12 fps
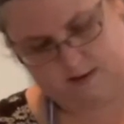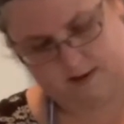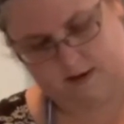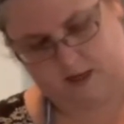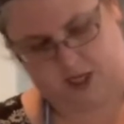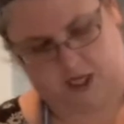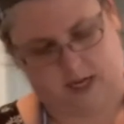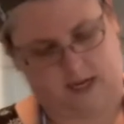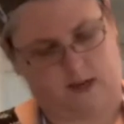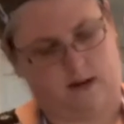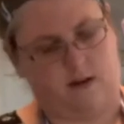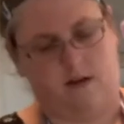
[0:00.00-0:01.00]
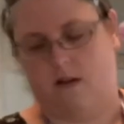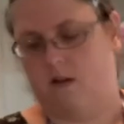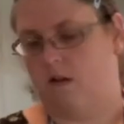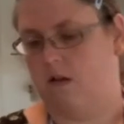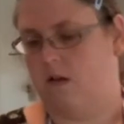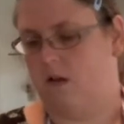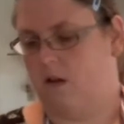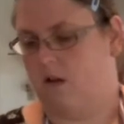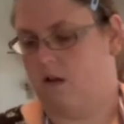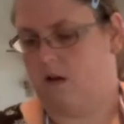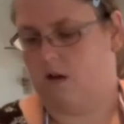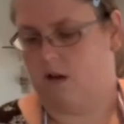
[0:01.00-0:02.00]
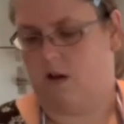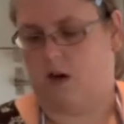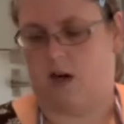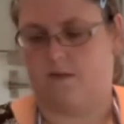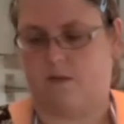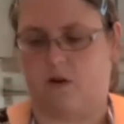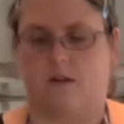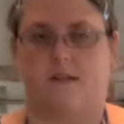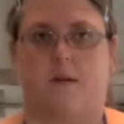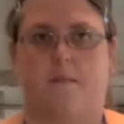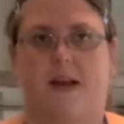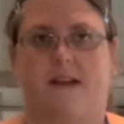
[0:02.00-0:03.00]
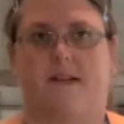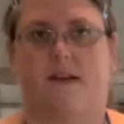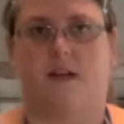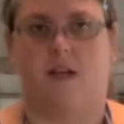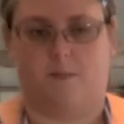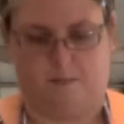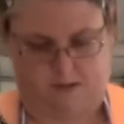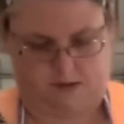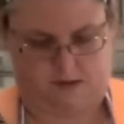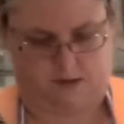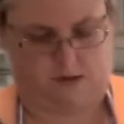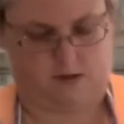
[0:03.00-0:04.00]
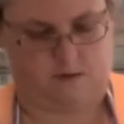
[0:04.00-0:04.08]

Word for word: I shake. I've got some mixed herbs.